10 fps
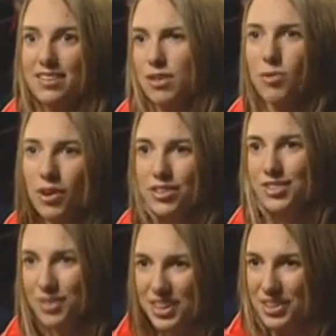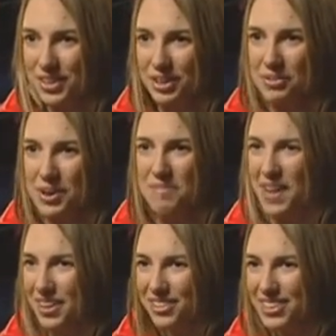like, well, do you think you're going to win a
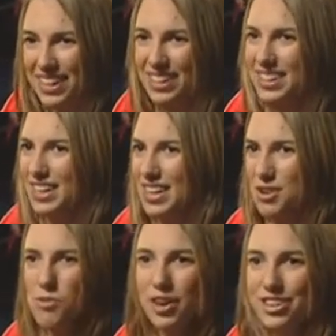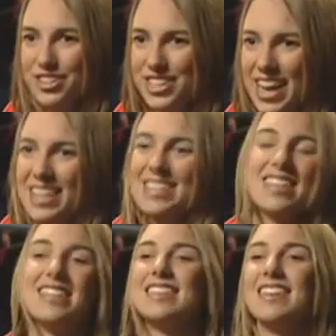medal? Like, what are your
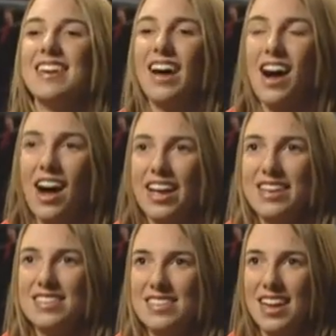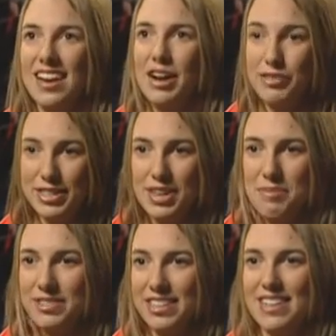chances? And I had said every
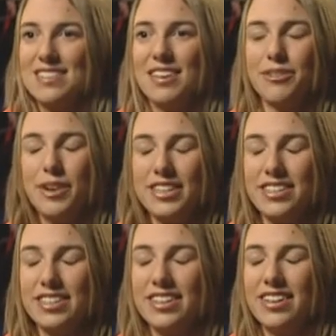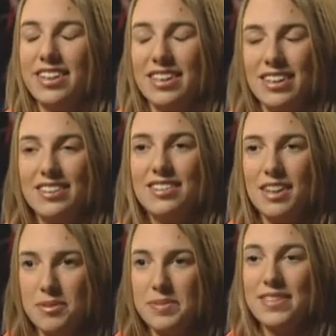time I was asked that question, it's
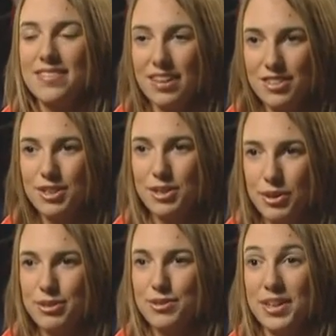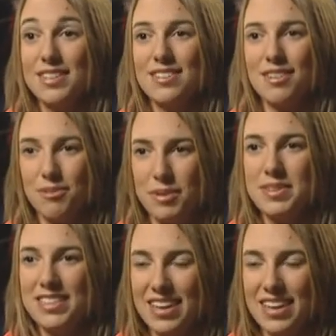going to be such a close race in the women's